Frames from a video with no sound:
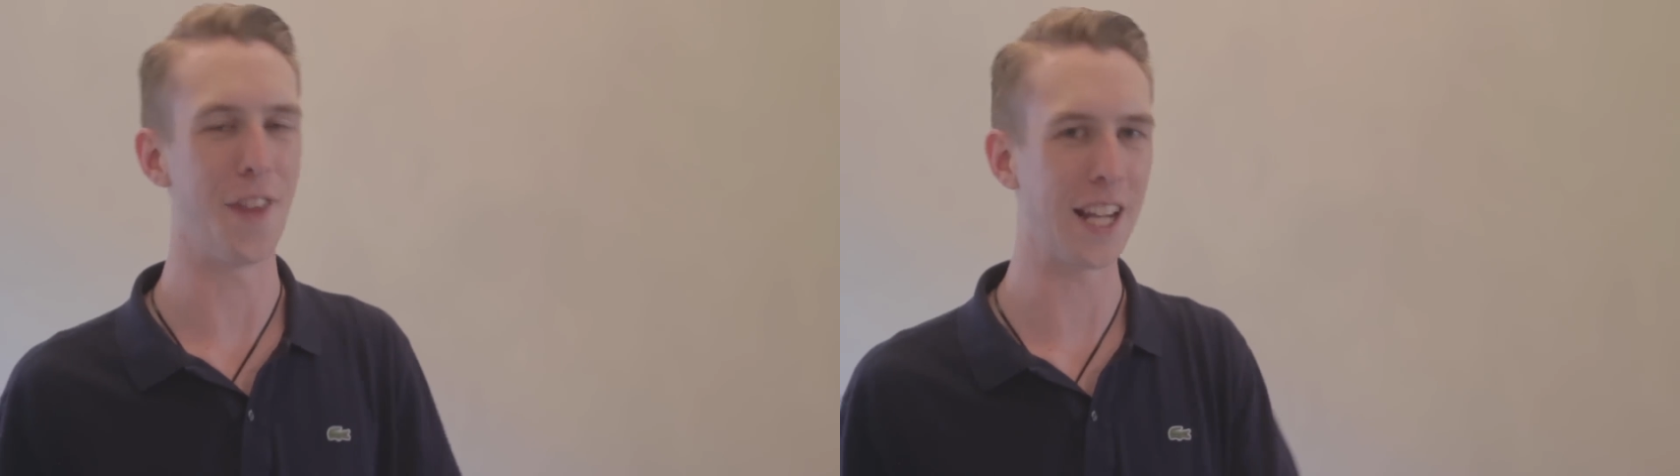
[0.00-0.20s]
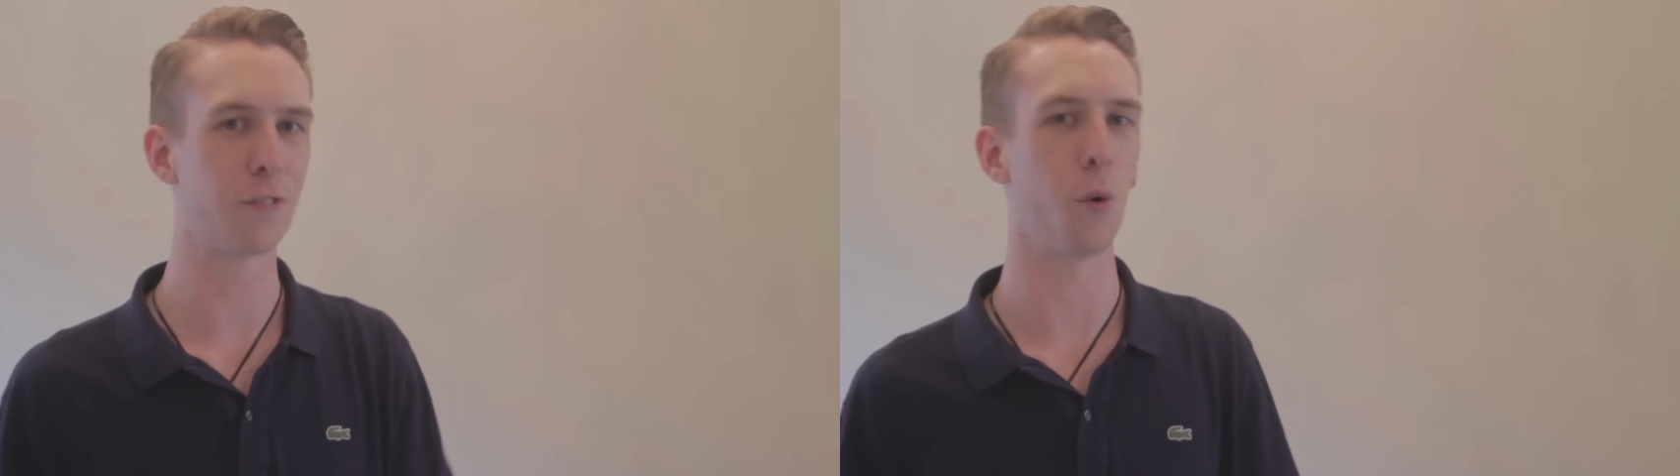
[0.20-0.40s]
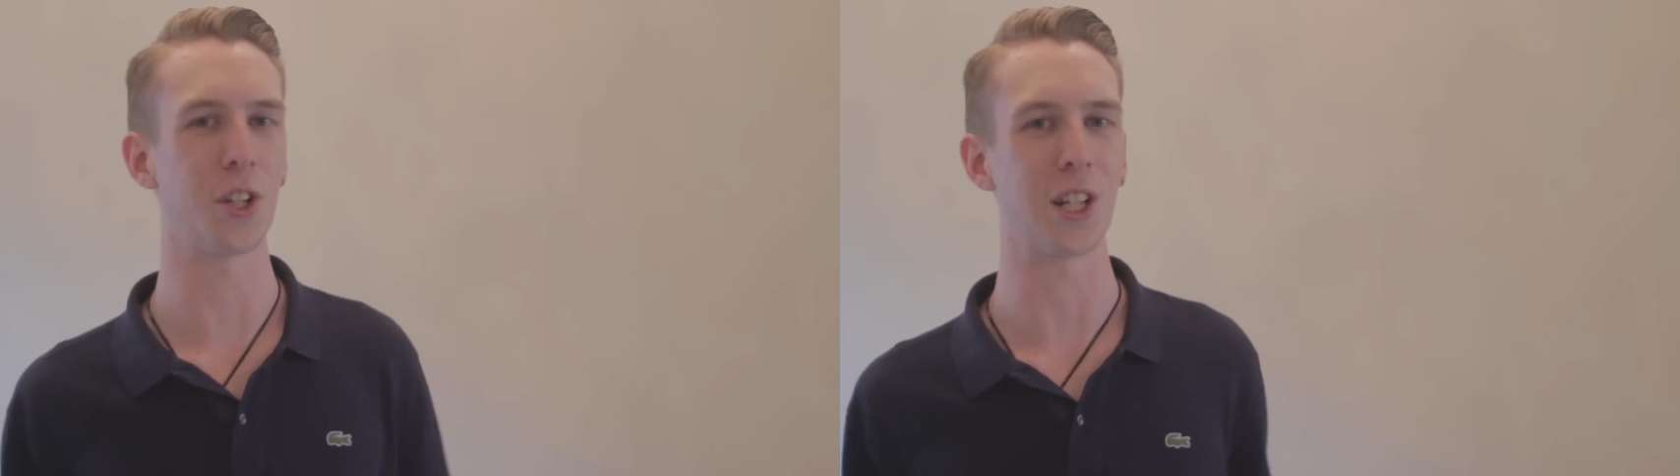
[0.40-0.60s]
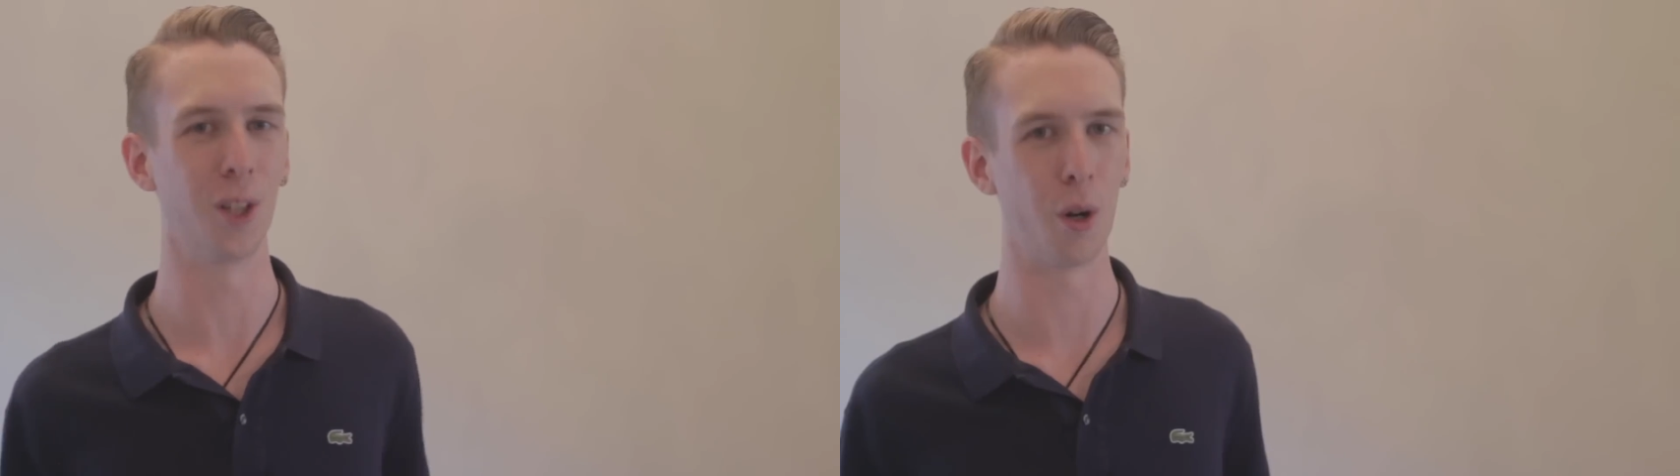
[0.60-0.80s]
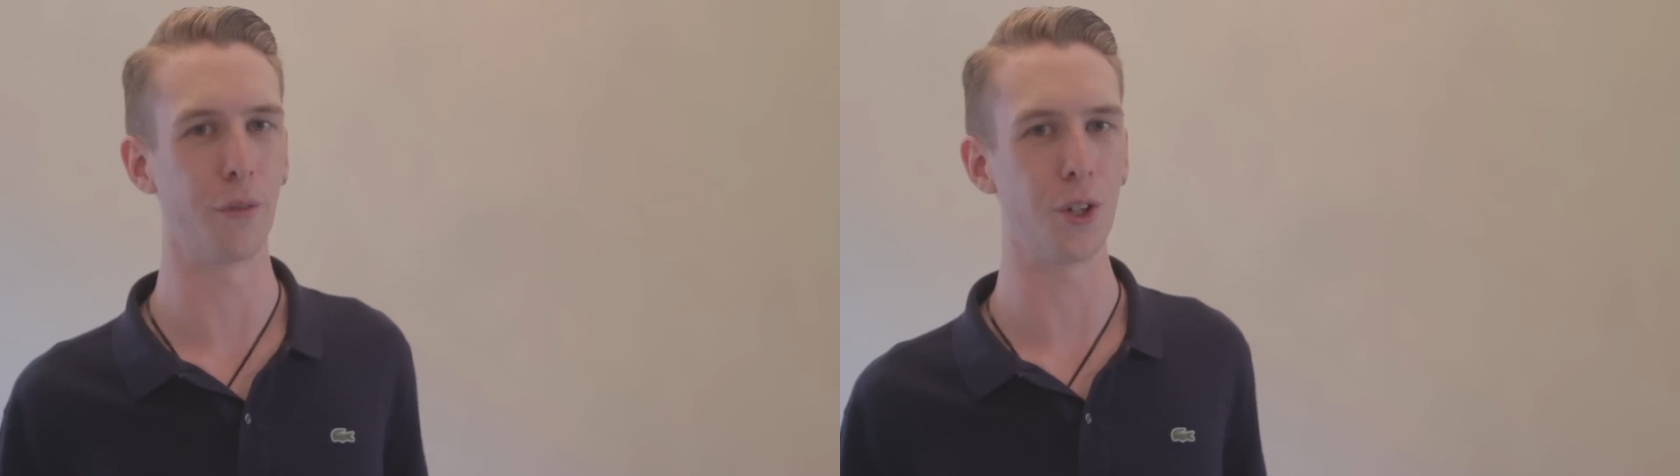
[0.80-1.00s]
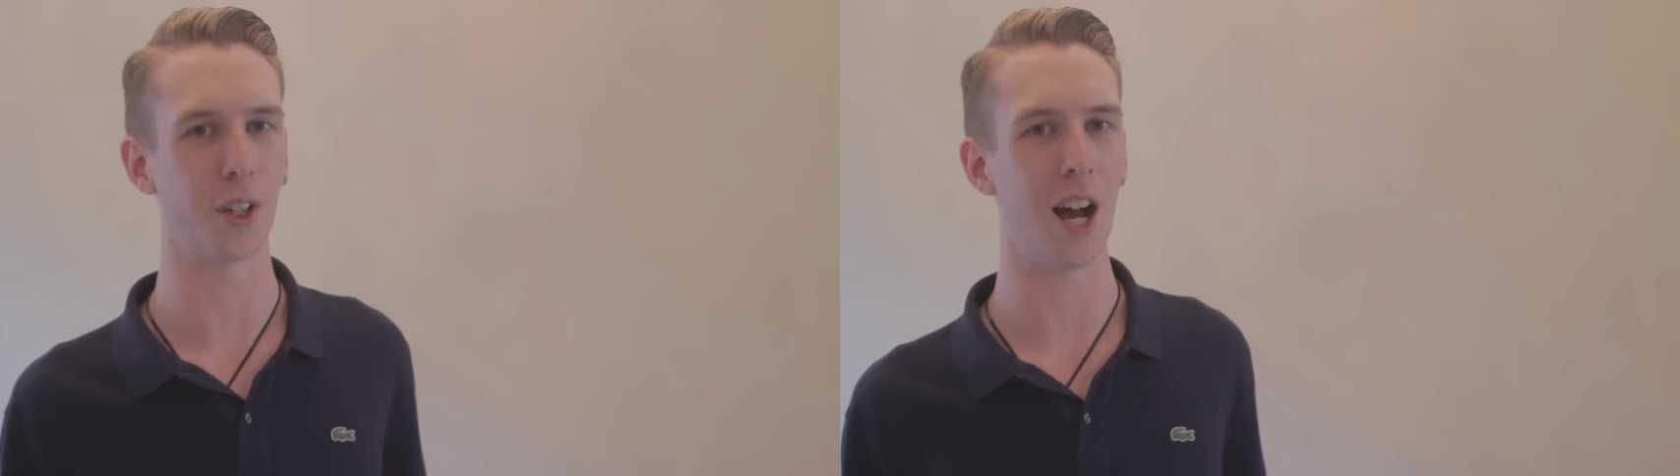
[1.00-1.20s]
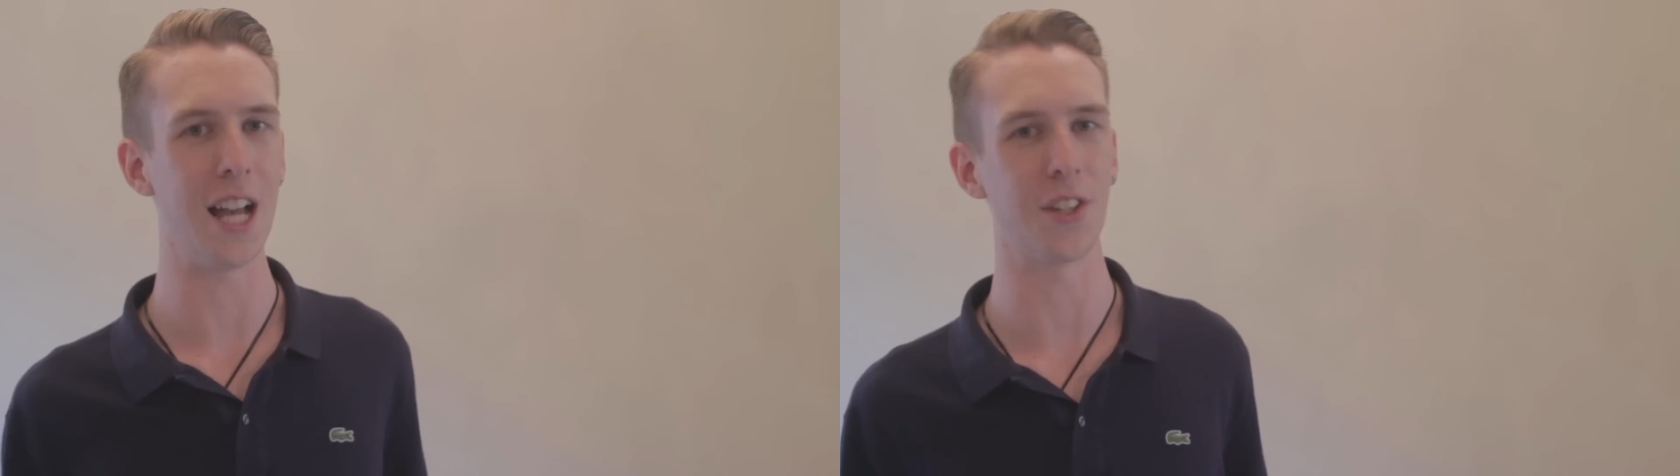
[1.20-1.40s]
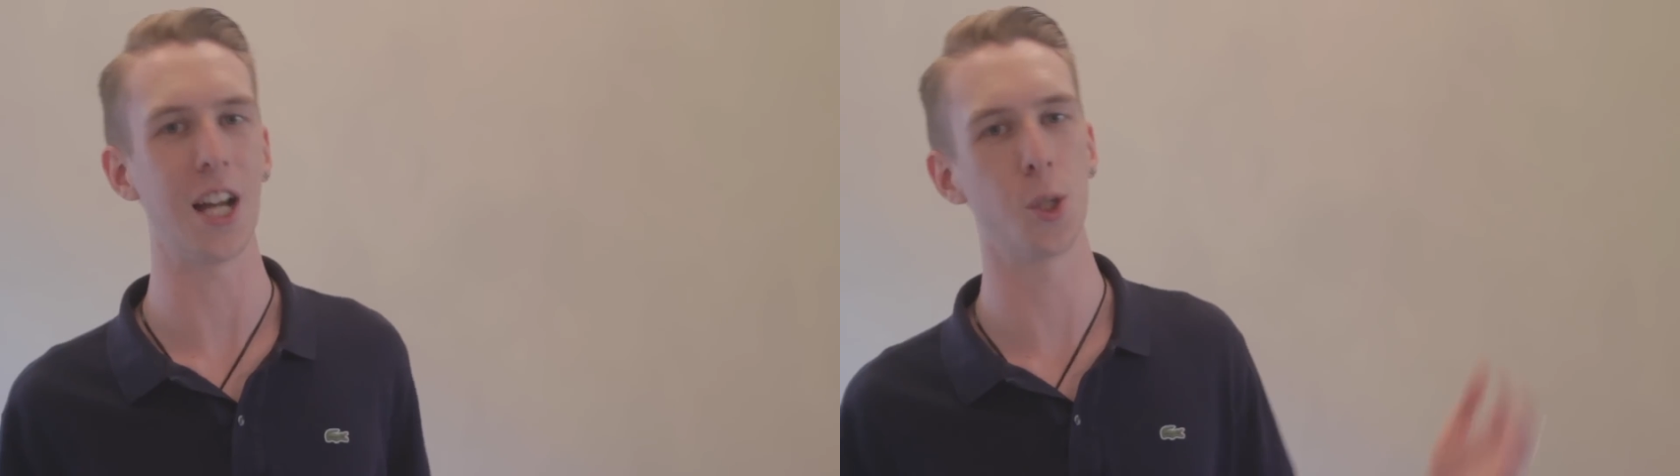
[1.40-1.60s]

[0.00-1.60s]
Thanks for watching LewReview, guys.